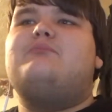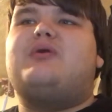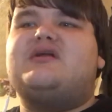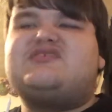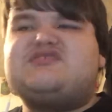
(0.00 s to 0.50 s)

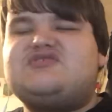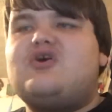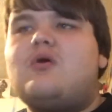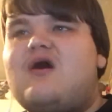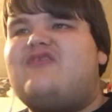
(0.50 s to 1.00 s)
but it's
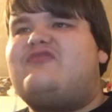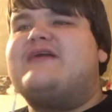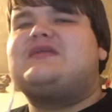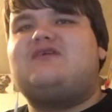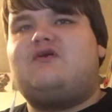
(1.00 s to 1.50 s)
so
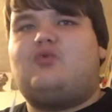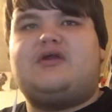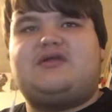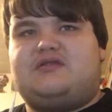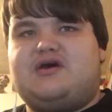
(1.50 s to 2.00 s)
effective at
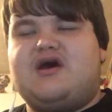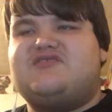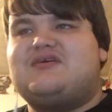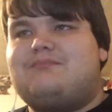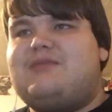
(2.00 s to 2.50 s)
what it
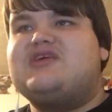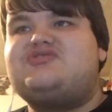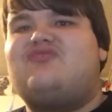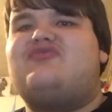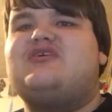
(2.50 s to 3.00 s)
does. It
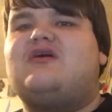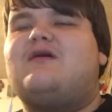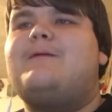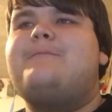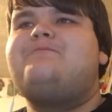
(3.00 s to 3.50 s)
makes you
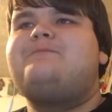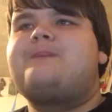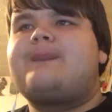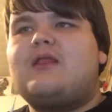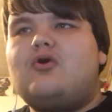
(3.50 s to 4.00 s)
feel
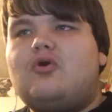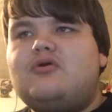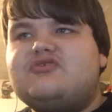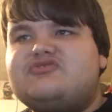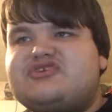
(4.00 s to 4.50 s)

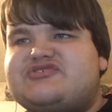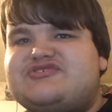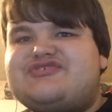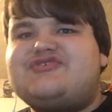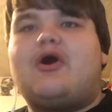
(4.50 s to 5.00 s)
just
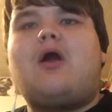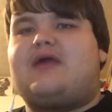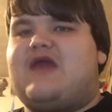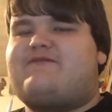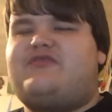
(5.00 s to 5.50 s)

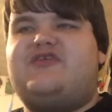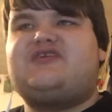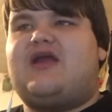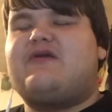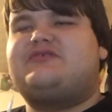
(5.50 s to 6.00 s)
sorry for these
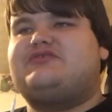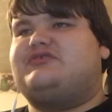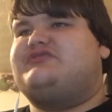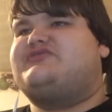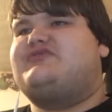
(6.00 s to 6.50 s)

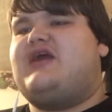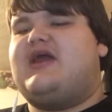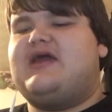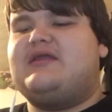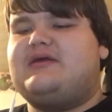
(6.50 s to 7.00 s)
characters.
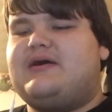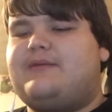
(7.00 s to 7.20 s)
And